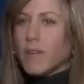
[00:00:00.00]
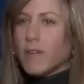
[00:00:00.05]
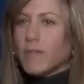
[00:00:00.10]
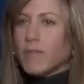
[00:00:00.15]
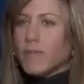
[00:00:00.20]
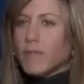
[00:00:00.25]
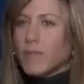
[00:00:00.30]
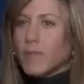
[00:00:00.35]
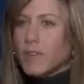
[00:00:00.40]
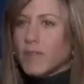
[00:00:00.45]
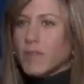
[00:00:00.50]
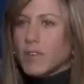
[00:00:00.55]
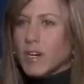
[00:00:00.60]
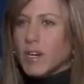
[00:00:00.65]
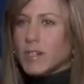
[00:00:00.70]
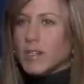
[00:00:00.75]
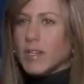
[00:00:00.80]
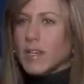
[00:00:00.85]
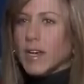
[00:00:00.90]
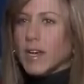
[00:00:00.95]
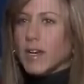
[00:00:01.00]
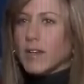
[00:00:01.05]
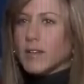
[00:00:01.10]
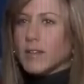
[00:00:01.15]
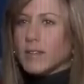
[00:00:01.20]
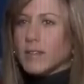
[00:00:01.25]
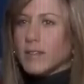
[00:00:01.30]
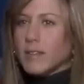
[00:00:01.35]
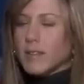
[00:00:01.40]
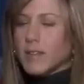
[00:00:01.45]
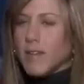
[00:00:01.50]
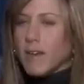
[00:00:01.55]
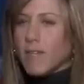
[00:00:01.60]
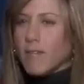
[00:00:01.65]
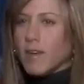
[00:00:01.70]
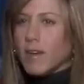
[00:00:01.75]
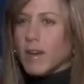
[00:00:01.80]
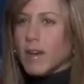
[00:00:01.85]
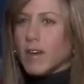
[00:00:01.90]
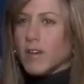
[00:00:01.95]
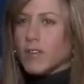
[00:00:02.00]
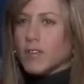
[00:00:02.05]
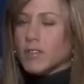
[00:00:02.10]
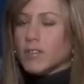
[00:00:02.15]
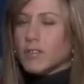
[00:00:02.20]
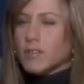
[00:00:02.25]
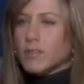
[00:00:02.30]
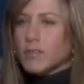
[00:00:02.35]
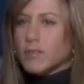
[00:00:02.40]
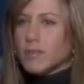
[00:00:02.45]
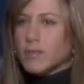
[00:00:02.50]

We've we've knocked that that one out.